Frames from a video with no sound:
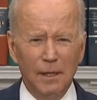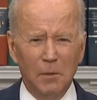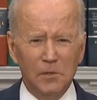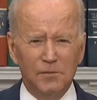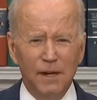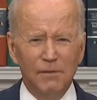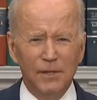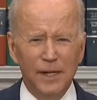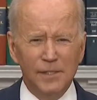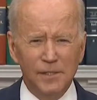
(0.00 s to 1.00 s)
Now, most
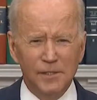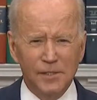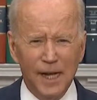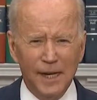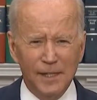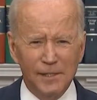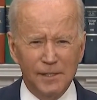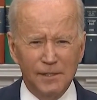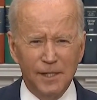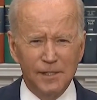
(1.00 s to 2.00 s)
favored nation
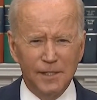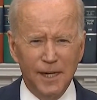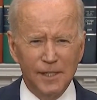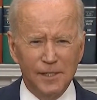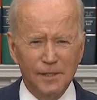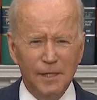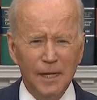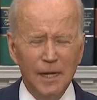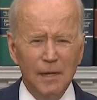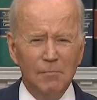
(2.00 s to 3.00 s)
status designation
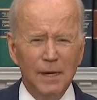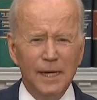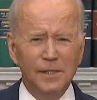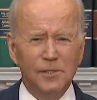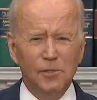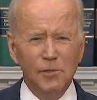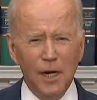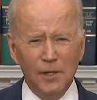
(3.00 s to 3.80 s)
means two